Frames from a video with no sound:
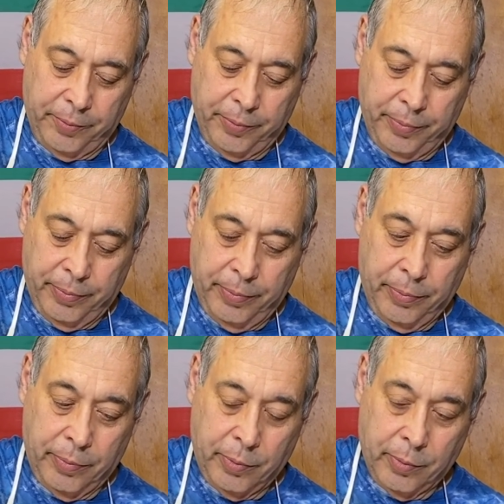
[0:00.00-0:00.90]

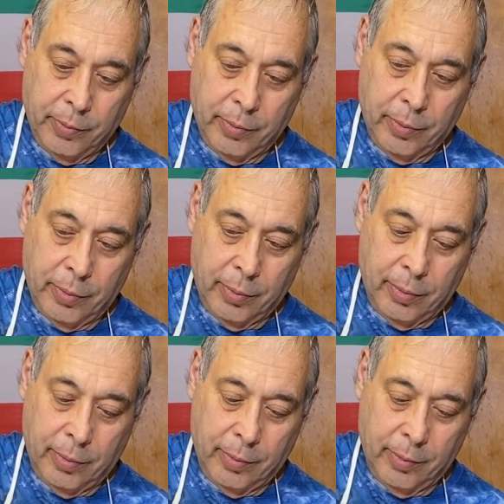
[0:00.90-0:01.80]

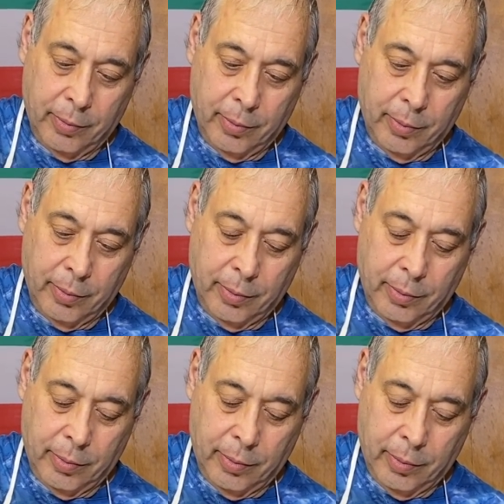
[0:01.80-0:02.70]

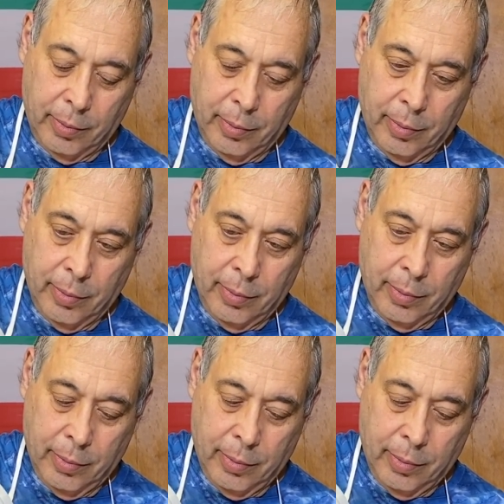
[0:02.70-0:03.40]
Nothing is said.